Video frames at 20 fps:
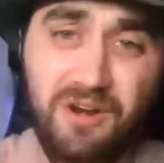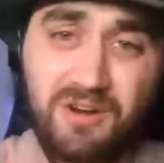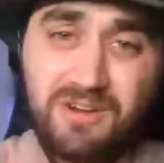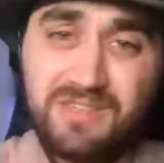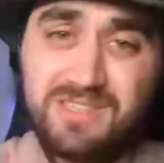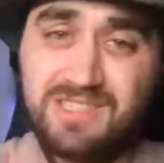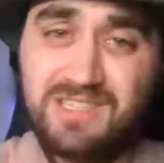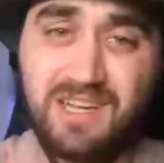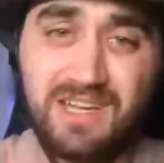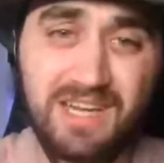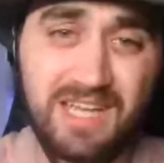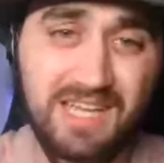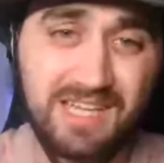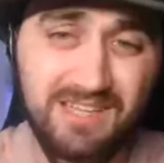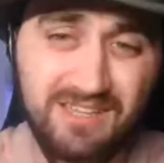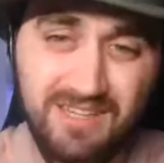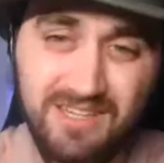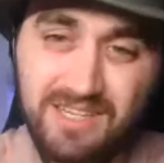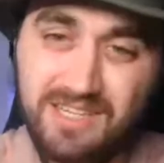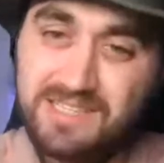Stanek,
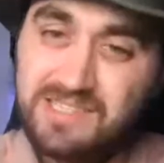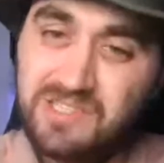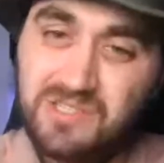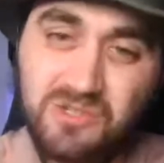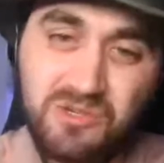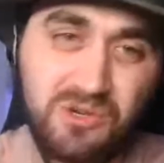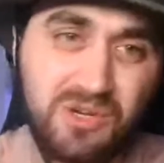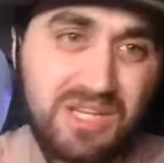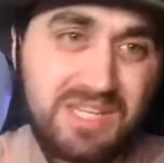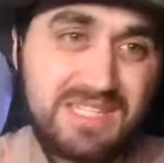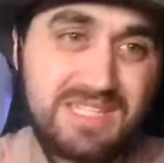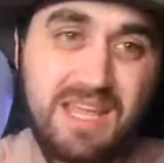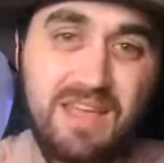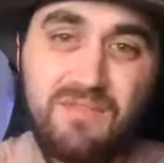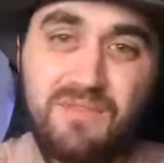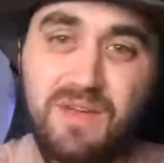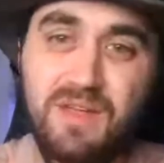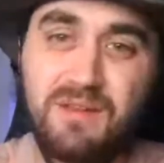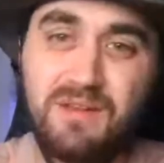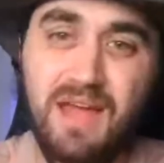just couldn't save
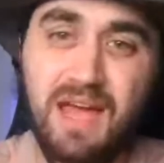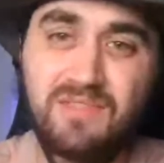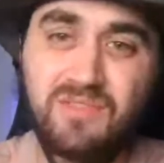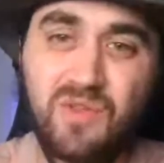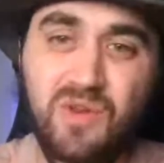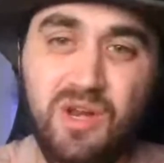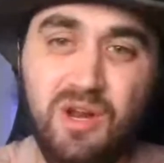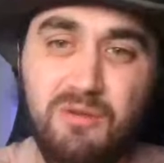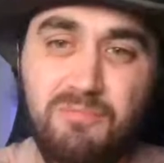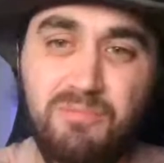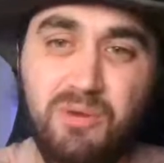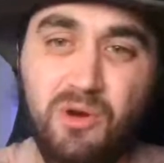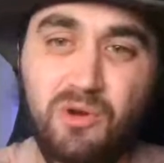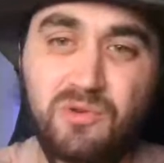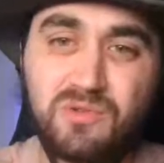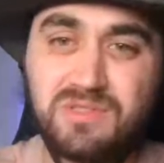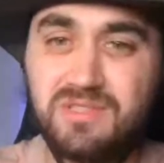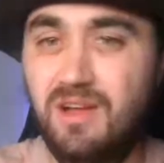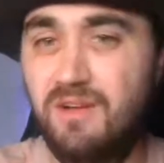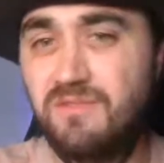it at the near
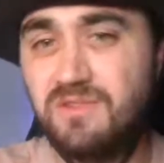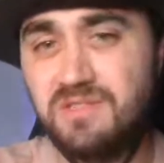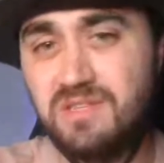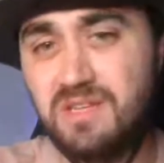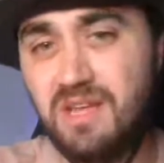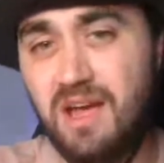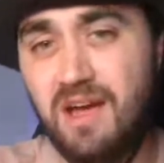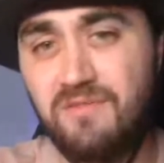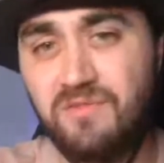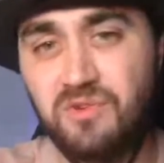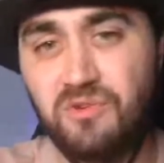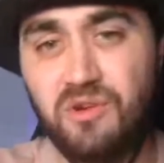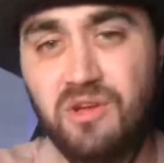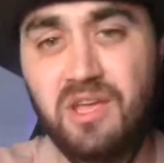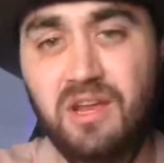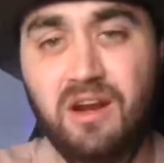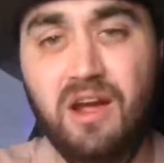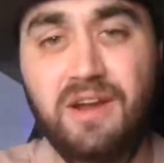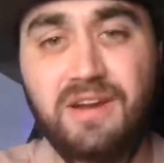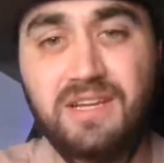post, obviously, after
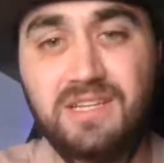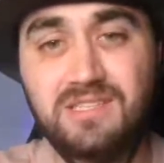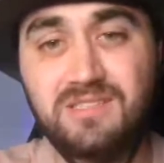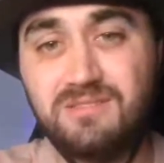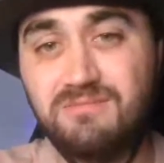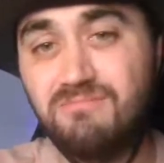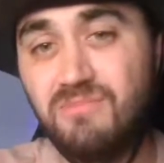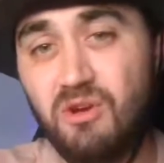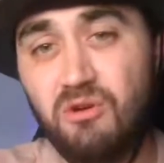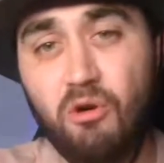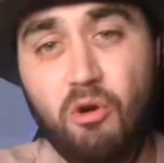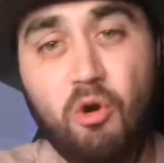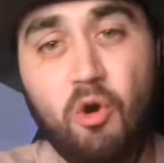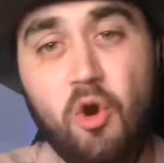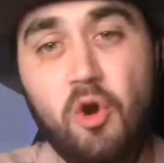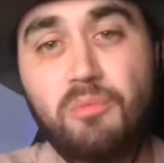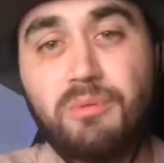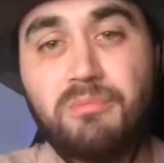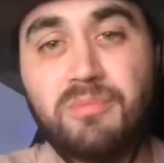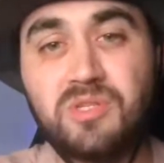Hranek's
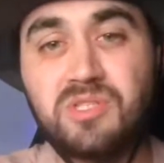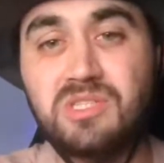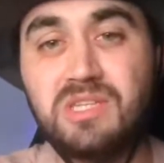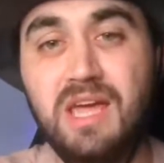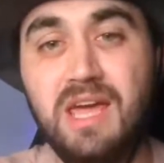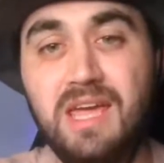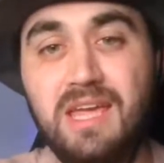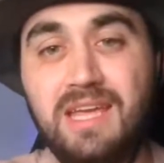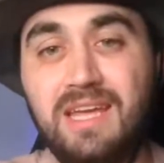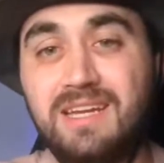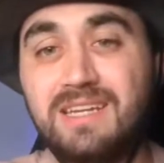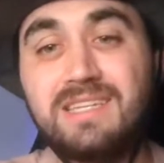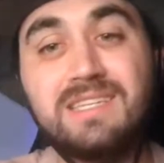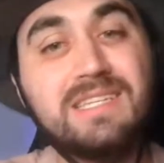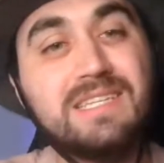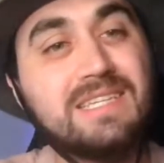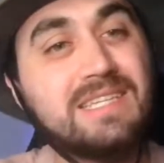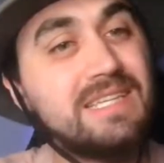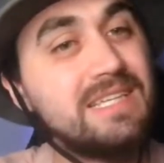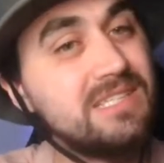horrible mistake, and
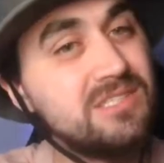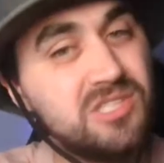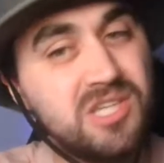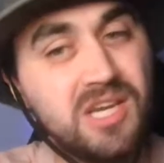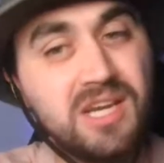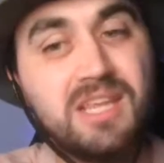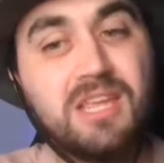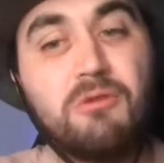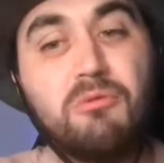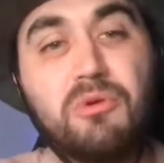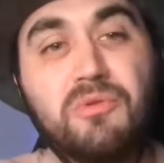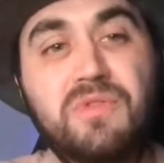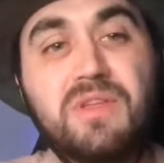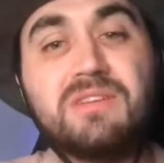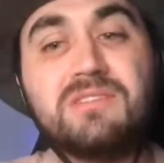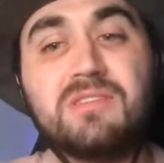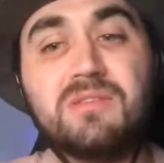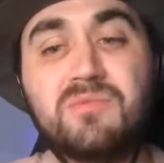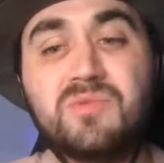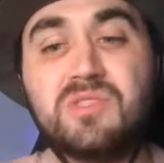Czechia will think
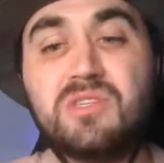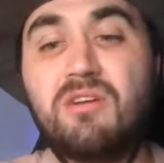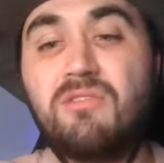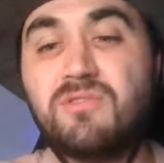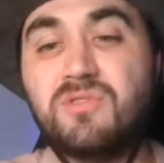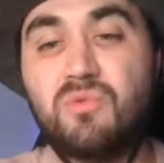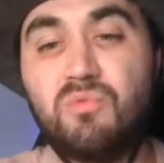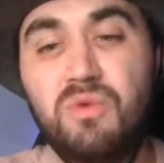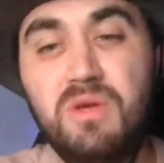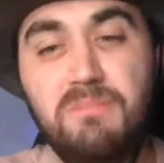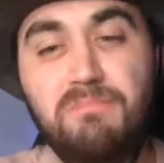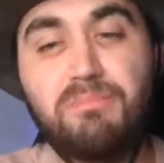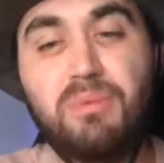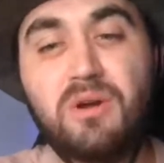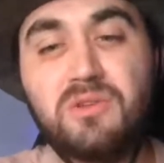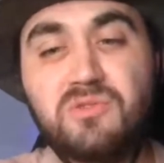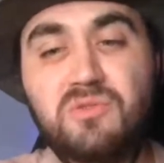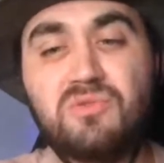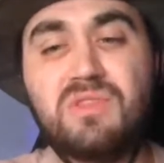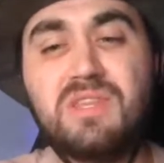to themselves, we
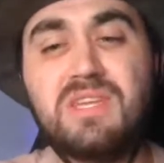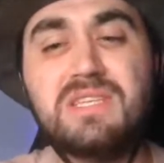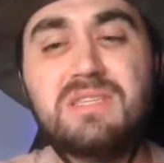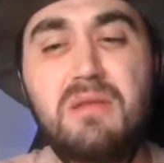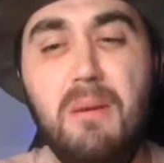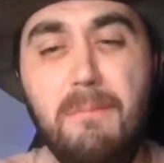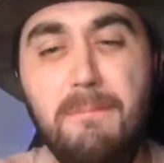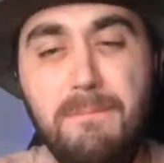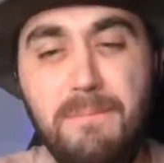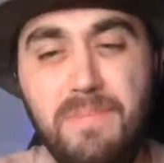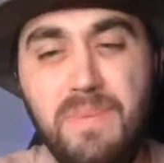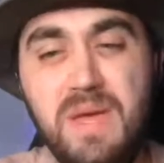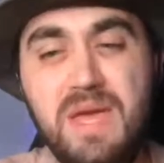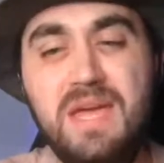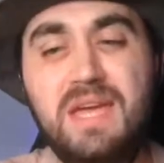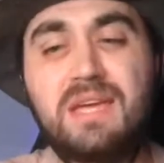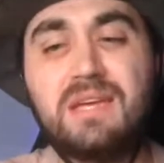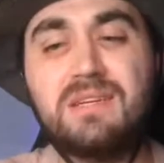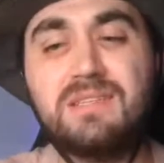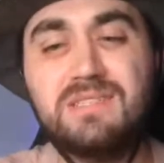bottled this
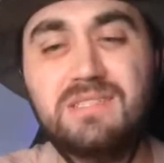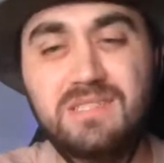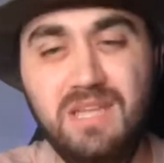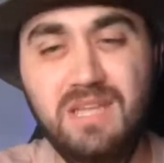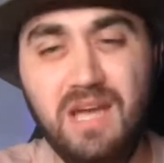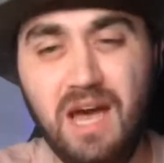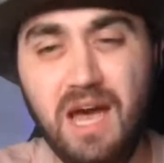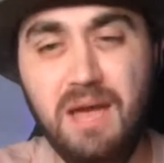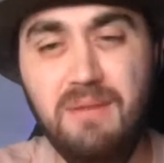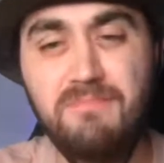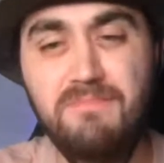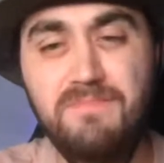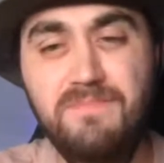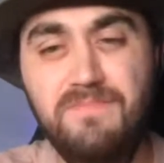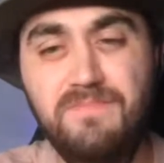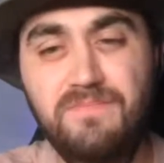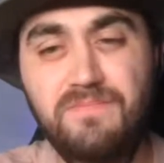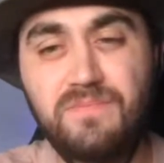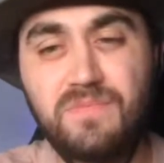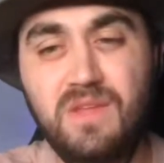big time,
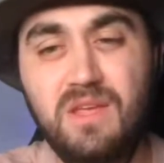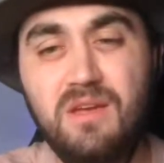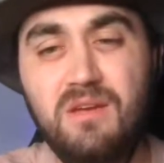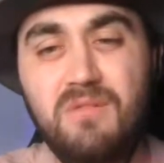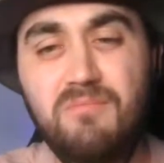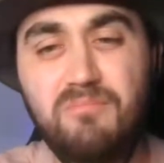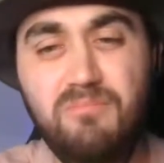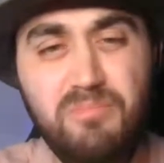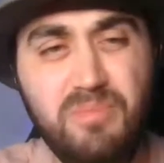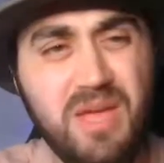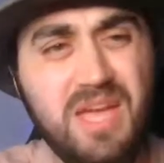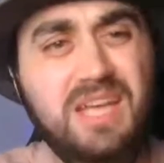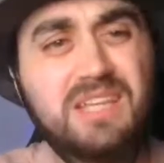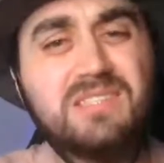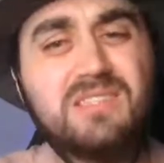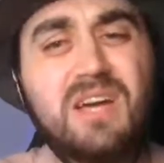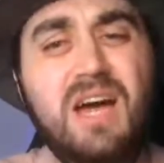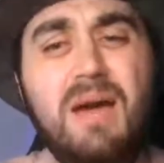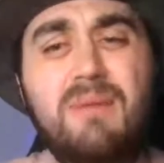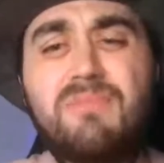
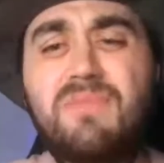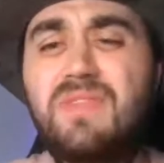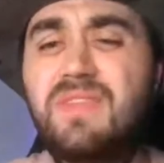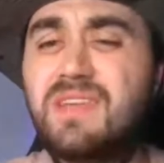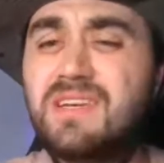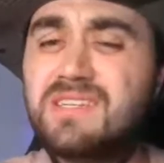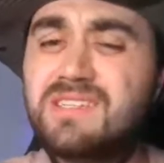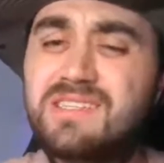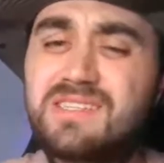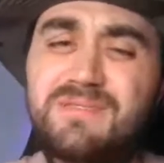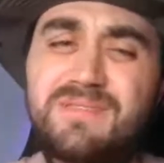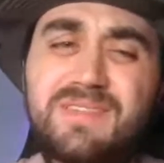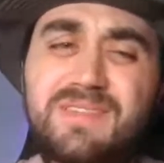because